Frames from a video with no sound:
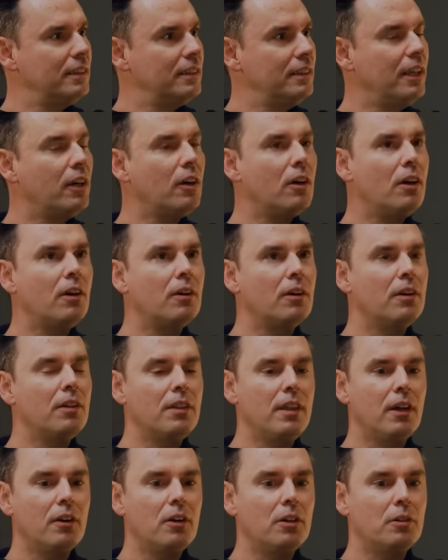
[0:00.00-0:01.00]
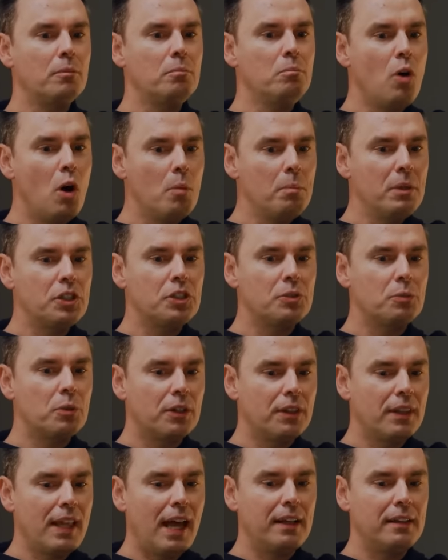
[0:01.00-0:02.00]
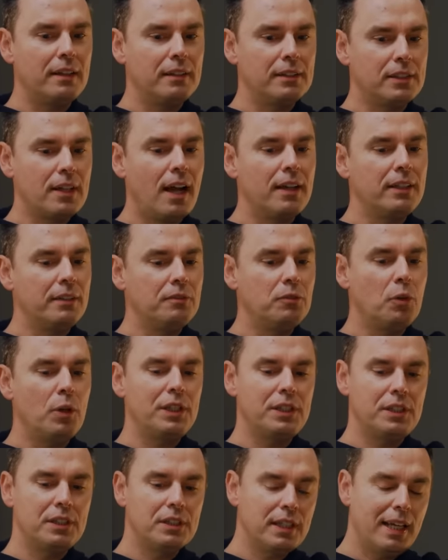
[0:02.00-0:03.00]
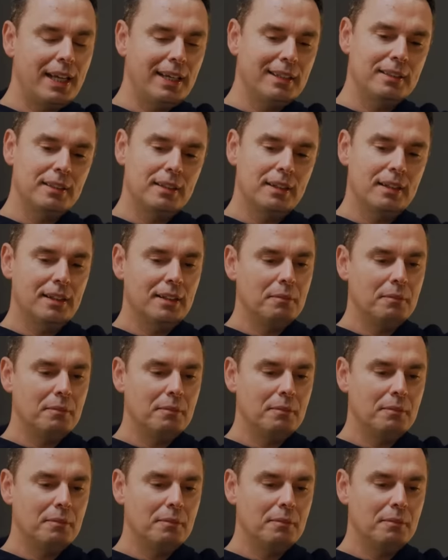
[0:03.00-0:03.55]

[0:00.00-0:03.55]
There are moments where that silent voice is saying,